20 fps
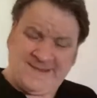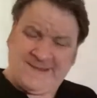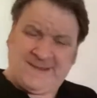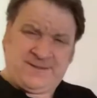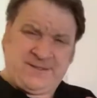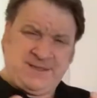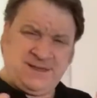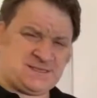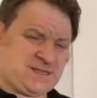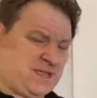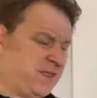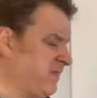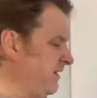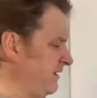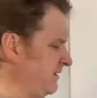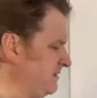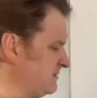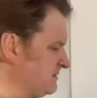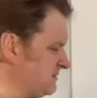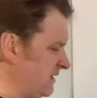these are
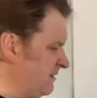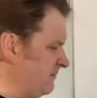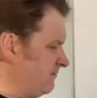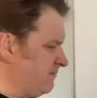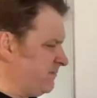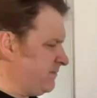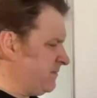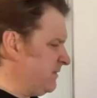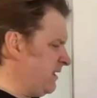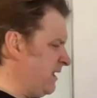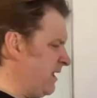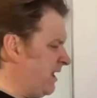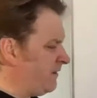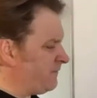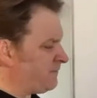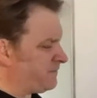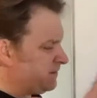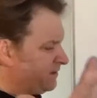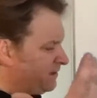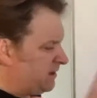things that you
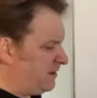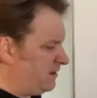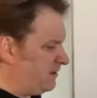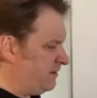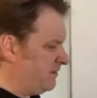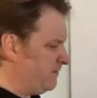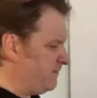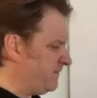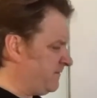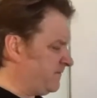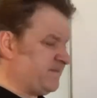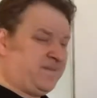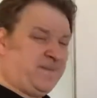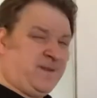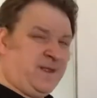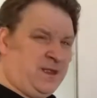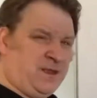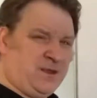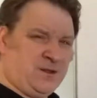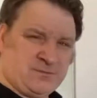have to kind of
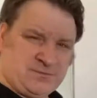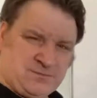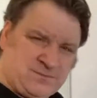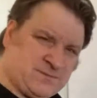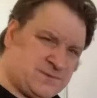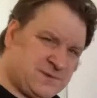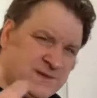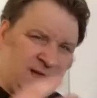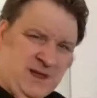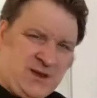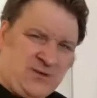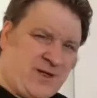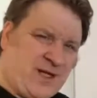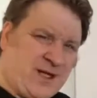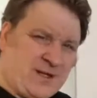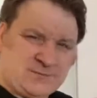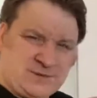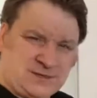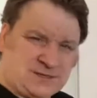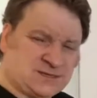you know, dig
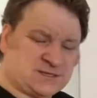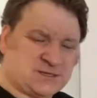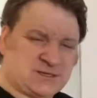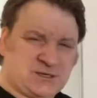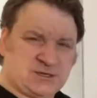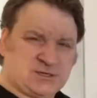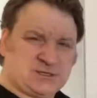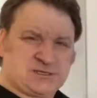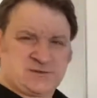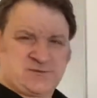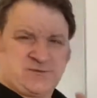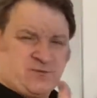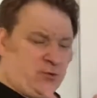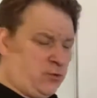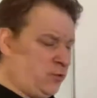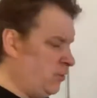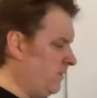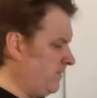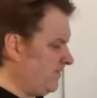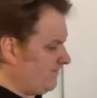around and search
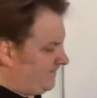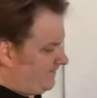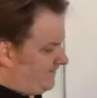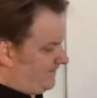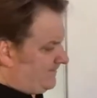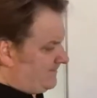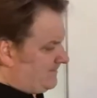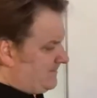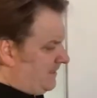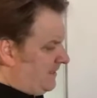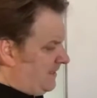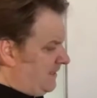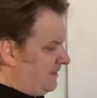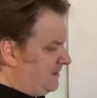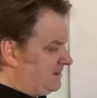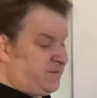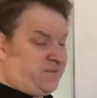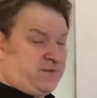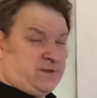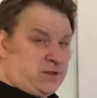for.
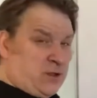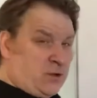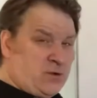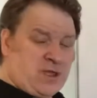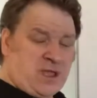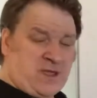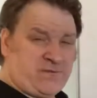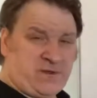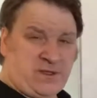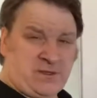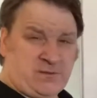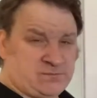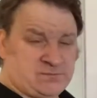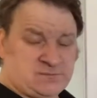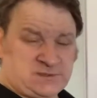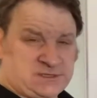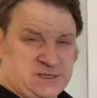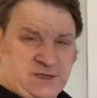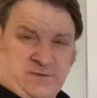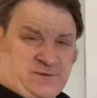And if you don't have it
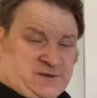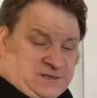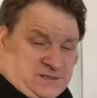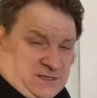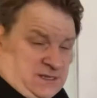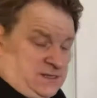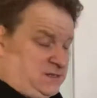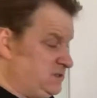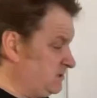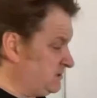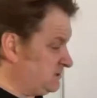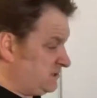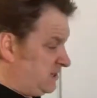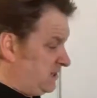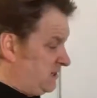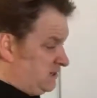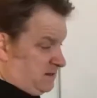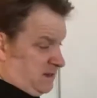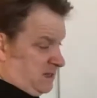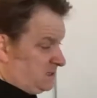serviced, then just
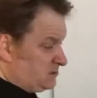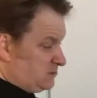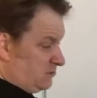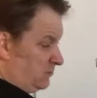say yes or